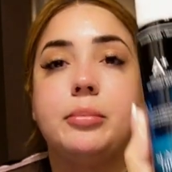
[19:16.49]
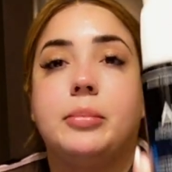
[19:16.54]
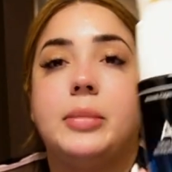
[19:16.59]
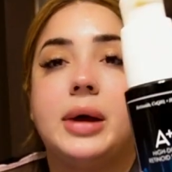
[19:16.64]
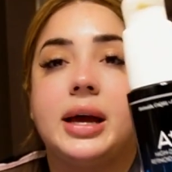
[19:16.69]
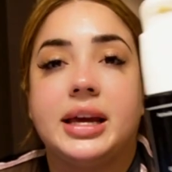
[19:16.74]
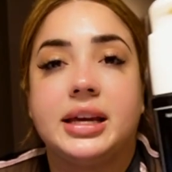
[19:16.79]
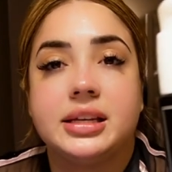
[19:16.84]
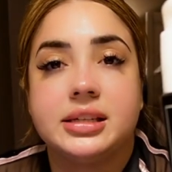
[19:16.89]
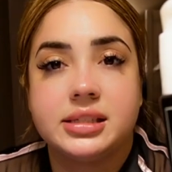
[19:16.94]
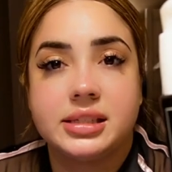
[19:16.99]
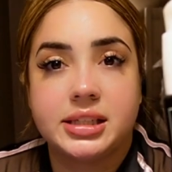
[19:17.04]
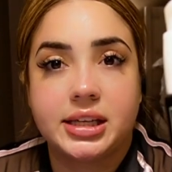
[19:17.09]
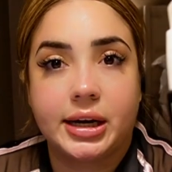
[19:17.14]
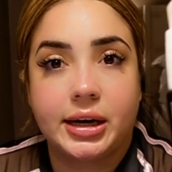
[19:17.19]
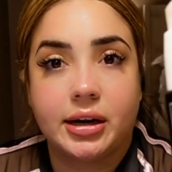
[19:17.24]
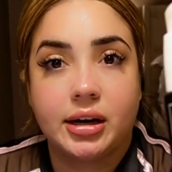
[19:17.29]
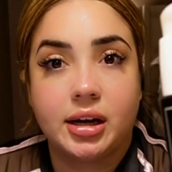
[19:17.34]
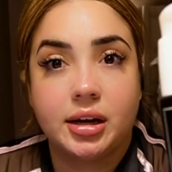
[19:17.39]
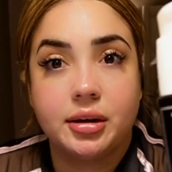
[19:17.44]
my
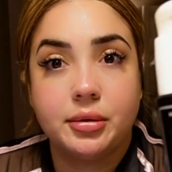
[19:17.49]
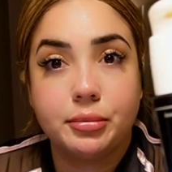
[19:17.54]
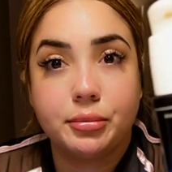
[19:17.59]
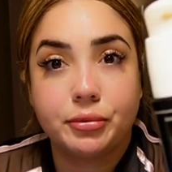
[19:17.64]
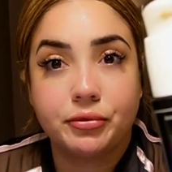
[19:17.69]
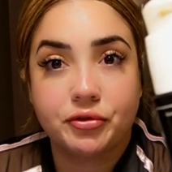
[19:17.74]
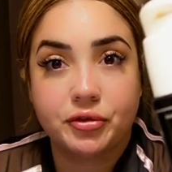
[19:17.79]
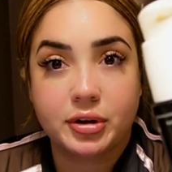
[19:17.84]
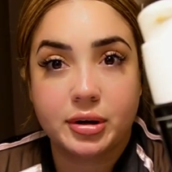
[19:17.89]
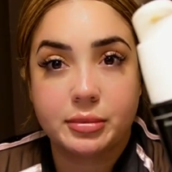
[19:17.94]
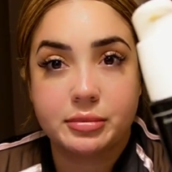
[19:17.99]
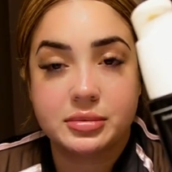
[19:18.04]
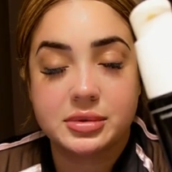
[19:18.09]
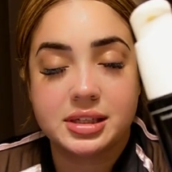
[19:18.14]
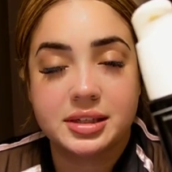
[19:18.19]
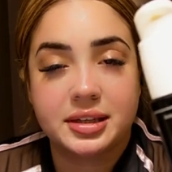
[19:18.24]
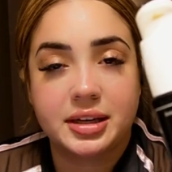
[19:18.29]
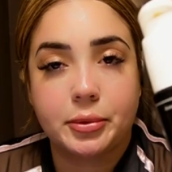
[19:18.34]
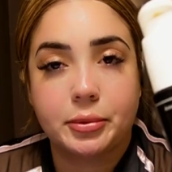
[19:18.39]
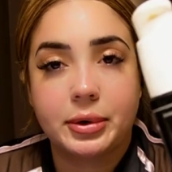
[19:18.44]
serum from
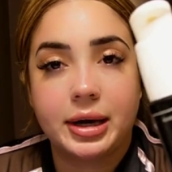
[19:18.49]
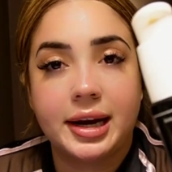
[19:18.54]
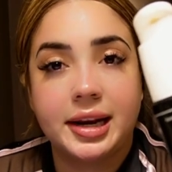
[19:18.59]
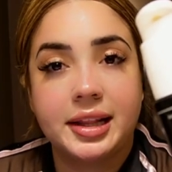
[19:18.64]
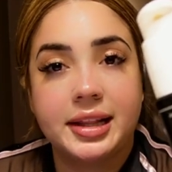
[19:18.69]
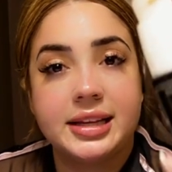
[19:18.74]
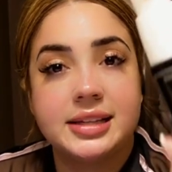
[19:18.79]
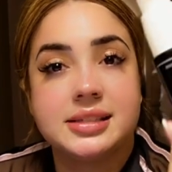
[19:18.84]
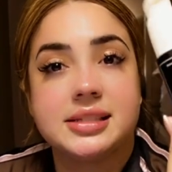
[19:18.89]
Sunday Riley.